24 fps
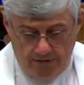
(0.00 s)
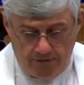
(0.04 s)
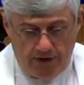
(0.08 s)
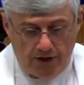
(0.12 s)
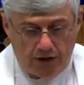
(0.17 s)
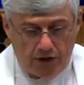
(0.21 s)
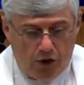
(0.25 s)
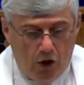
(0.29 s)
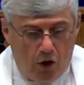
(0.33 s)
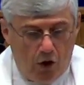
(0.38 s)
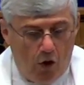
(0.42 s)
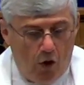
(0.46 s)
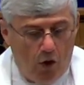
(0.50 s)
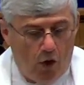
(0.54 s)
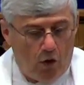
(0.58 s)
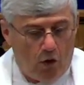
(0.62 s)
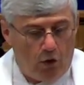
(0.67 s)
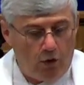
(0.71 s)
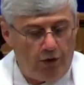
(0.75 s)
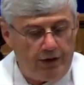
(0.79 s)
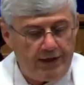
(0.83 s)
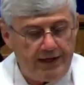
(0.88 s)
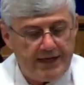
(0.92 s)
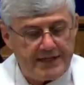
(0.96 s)
the
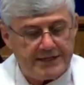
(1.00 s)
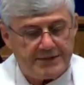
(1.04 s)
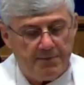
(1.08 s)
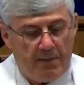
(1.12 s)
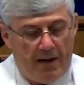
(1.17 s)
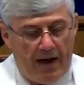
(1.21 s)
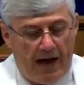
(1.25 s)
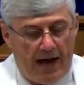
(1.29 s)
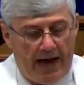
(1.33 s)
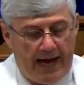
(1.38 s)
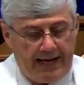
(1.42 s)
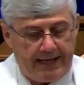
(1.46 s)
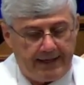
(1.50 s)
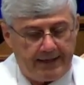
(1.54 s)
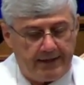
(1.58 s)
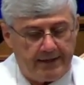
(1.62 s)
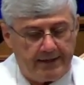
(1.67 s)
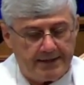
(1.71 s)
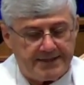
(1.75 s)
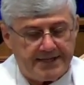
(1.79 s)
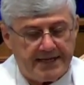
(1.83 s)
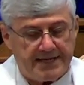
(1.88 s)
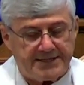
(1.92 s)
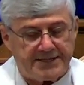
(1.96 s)
gold is mine
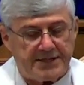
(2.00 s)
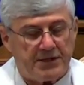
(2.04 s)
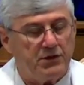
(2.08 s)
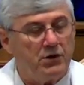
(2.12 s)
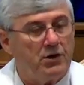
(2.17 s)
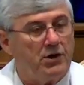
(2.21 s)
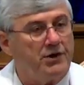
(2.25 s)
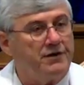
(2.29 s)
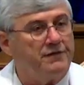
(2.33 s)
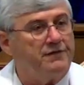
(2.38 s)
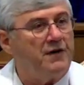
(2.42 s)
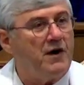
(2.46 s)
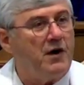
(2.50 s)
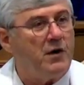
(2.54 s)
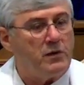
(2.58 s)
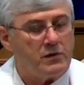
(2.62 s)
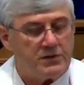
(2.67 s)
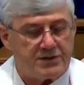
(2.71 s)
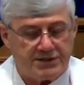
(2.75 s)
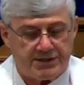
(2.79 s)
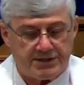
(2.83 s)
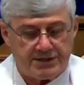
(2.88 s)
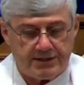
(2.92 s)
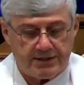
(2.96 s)
says the Lord of
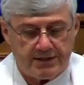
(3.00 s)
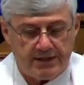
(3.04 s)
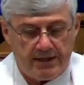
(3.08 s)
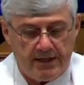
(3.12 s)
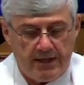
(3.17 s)
hosts.